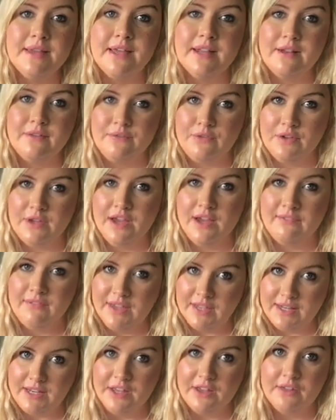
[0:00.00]
and if you have
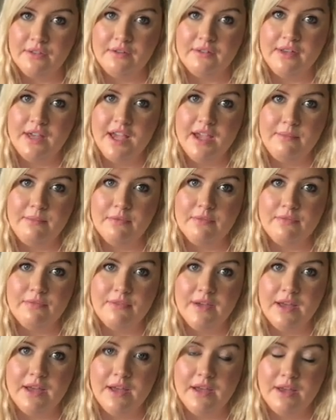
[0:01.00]
any other type of
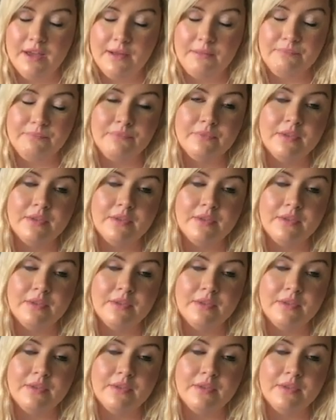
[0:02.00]
fat,